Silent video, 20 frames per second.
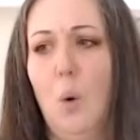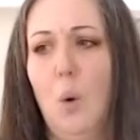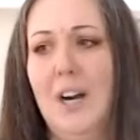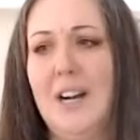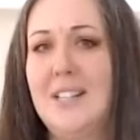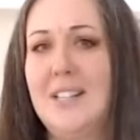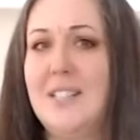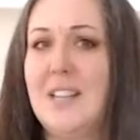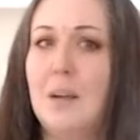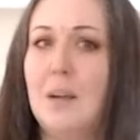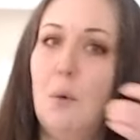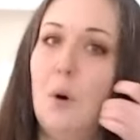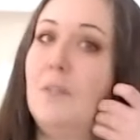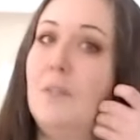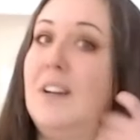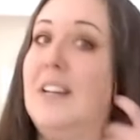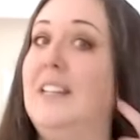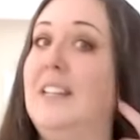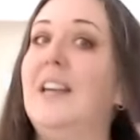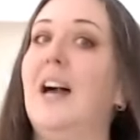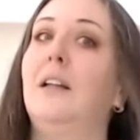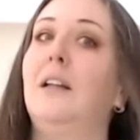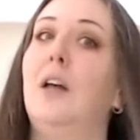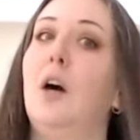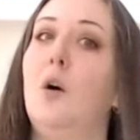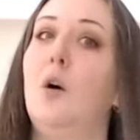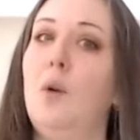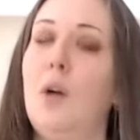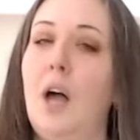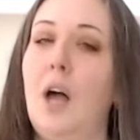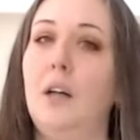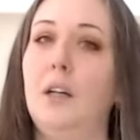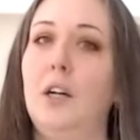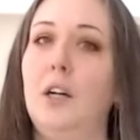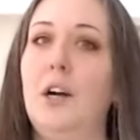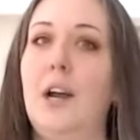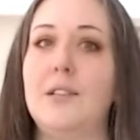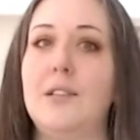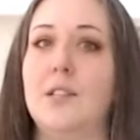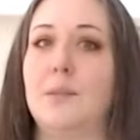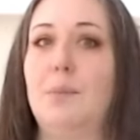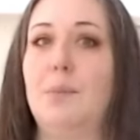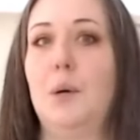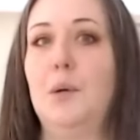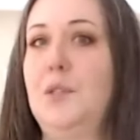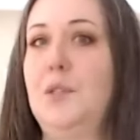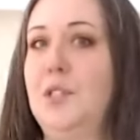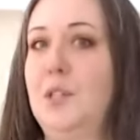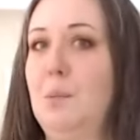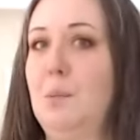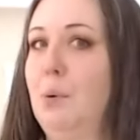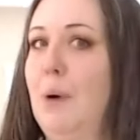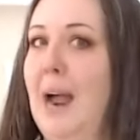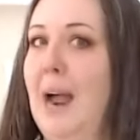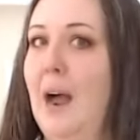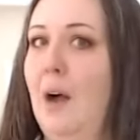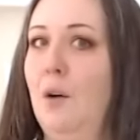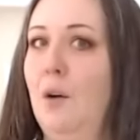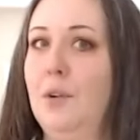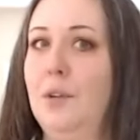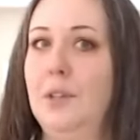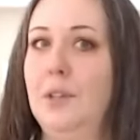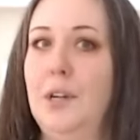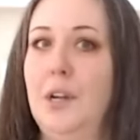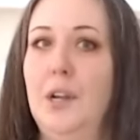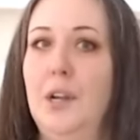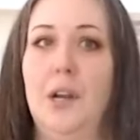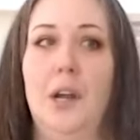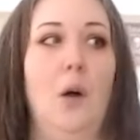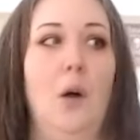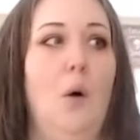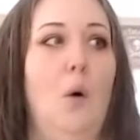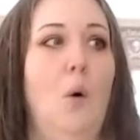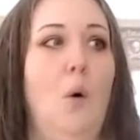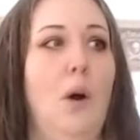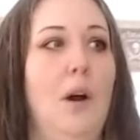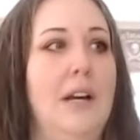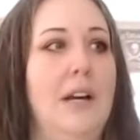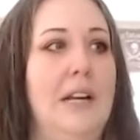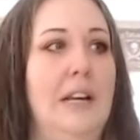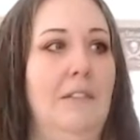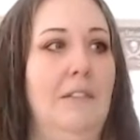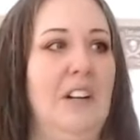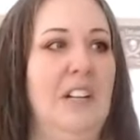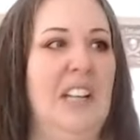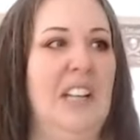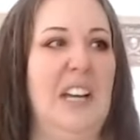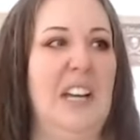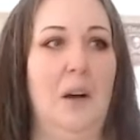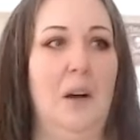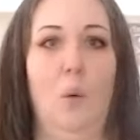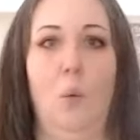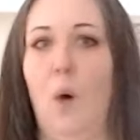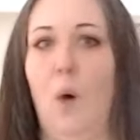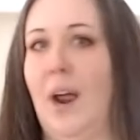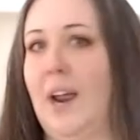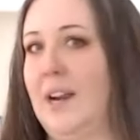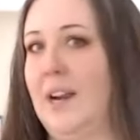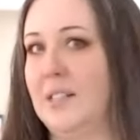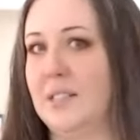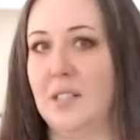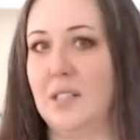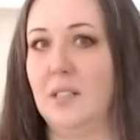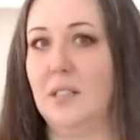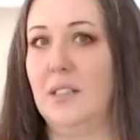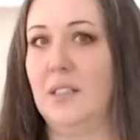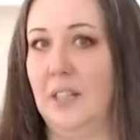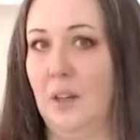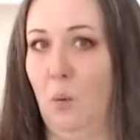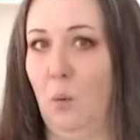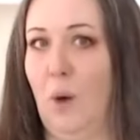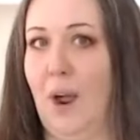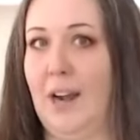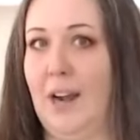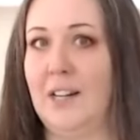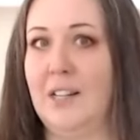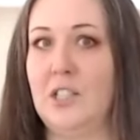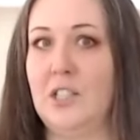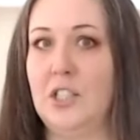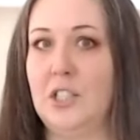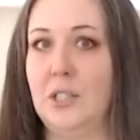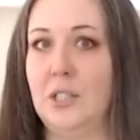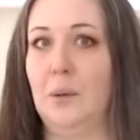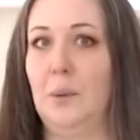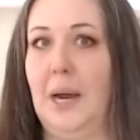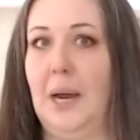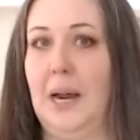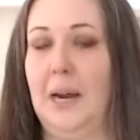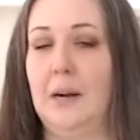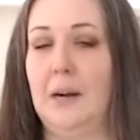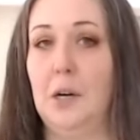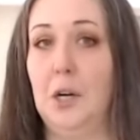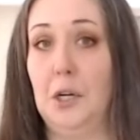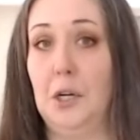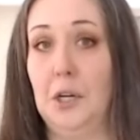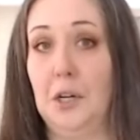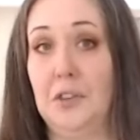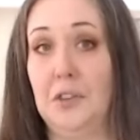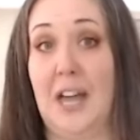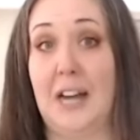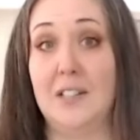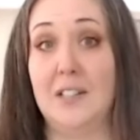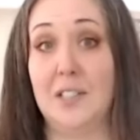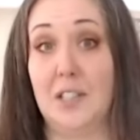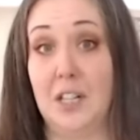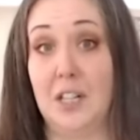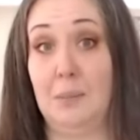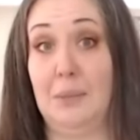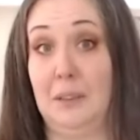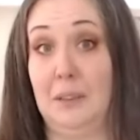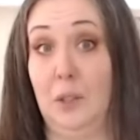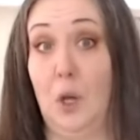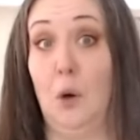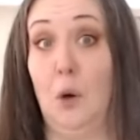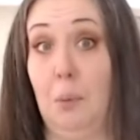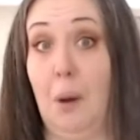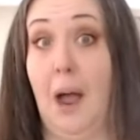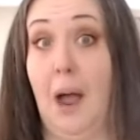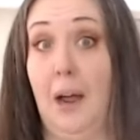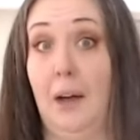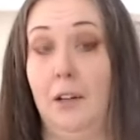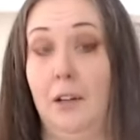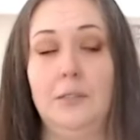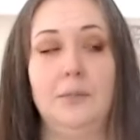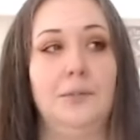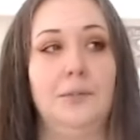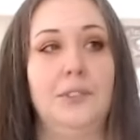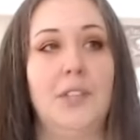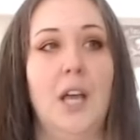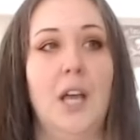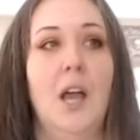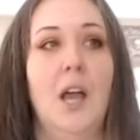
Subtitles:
we're going to say more of a yellow color as opposed to brown, or even like a whitish, okay, that is going to be low bile.